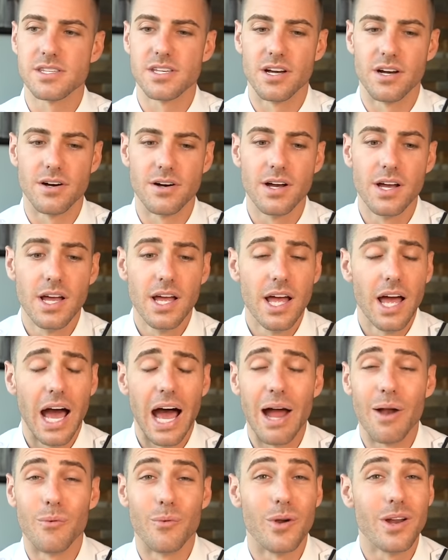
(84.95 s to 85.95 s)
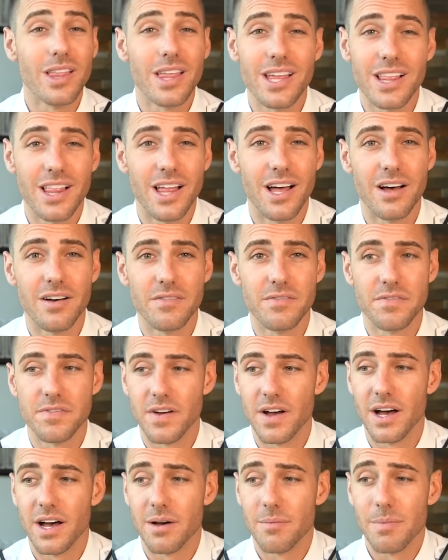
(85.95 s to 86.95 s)
So I really love
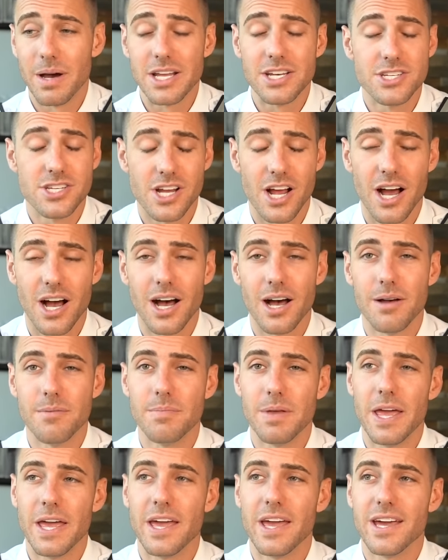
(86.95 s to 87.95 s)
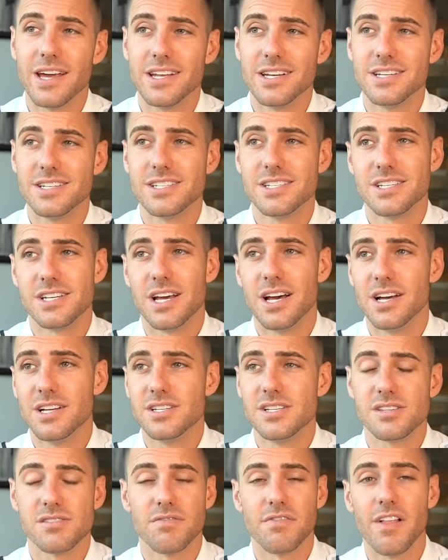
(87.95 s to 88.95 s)
my job, and
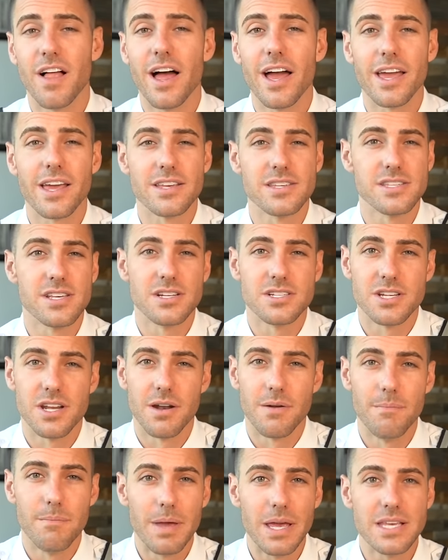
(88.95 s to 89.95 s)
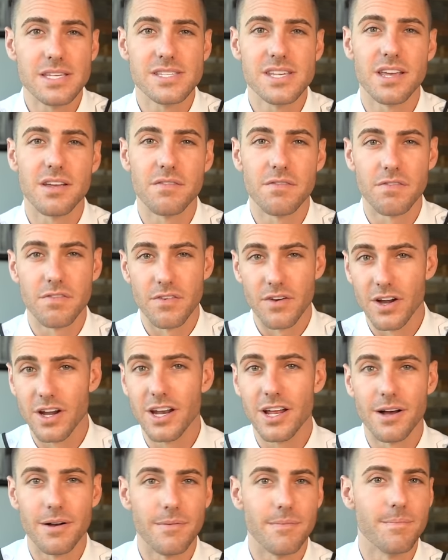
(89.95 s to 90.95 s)
just flying is such an amazing
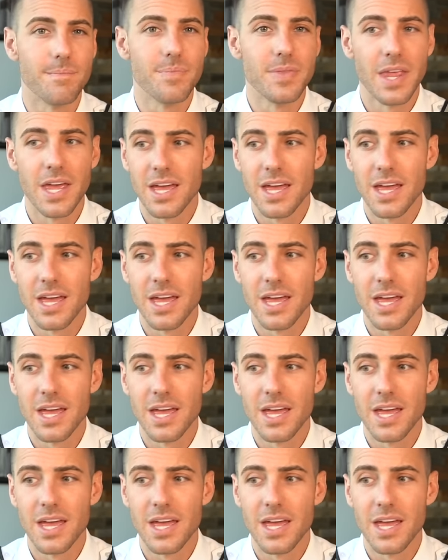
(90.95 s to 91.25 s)
freedom.